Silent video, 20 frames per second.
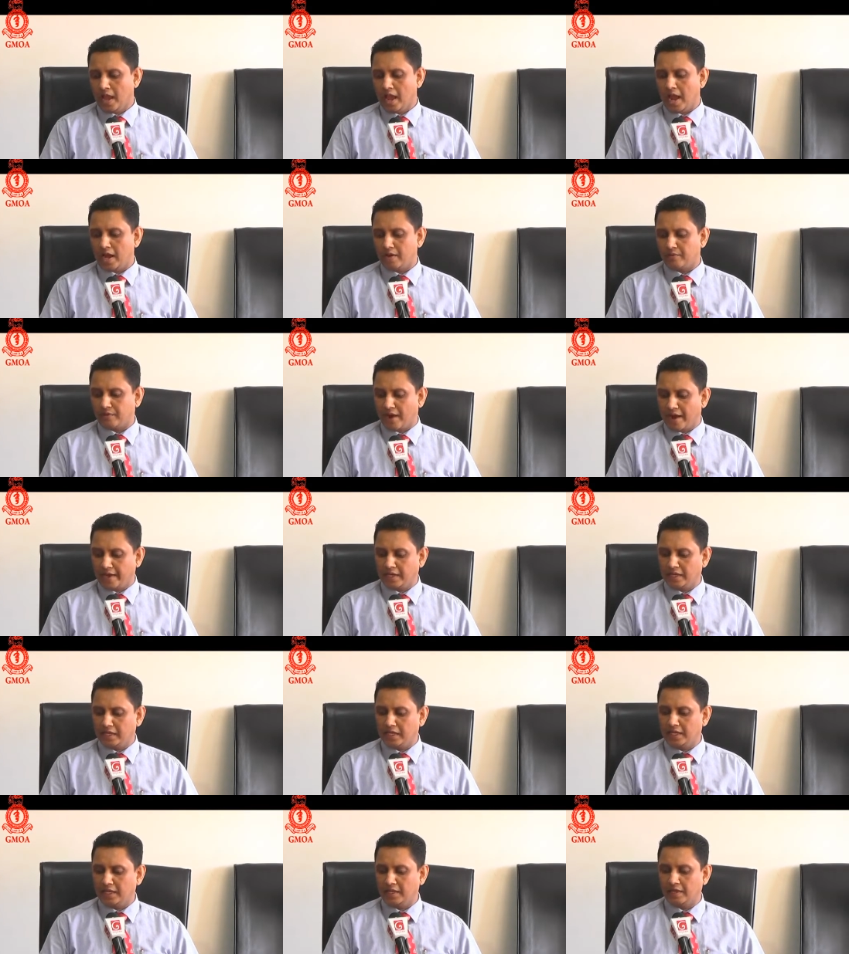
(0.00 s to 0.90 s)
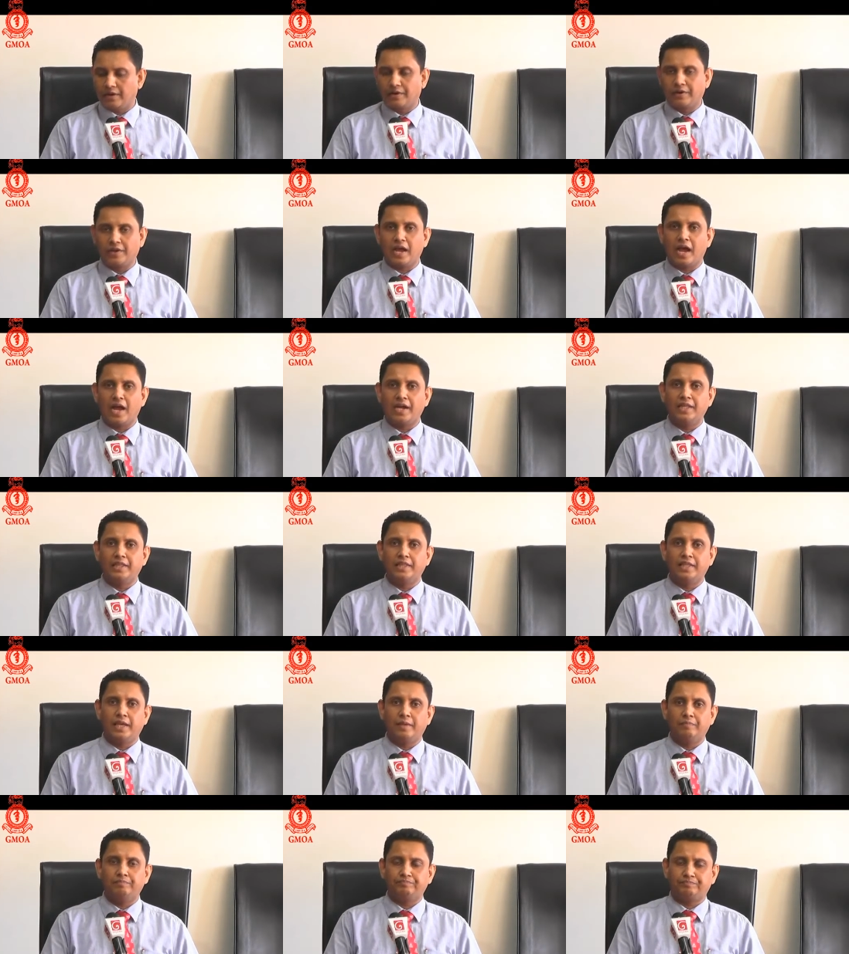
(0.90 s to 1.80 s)
And finally, regarding
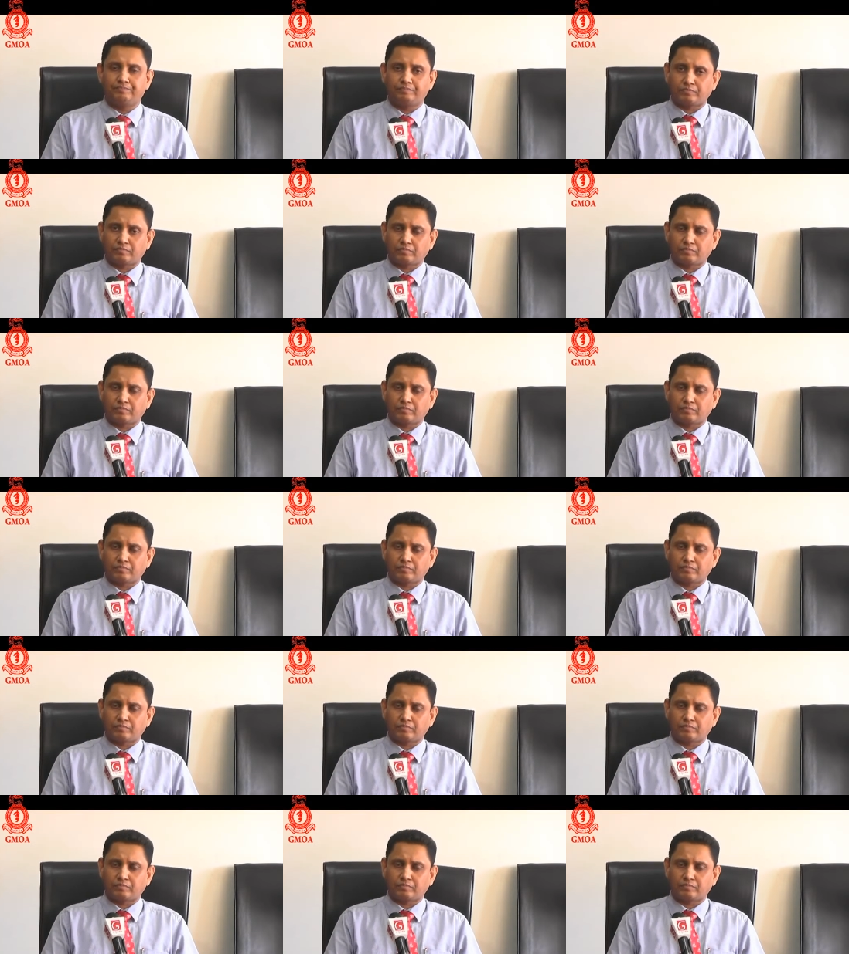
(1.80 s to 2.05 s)
the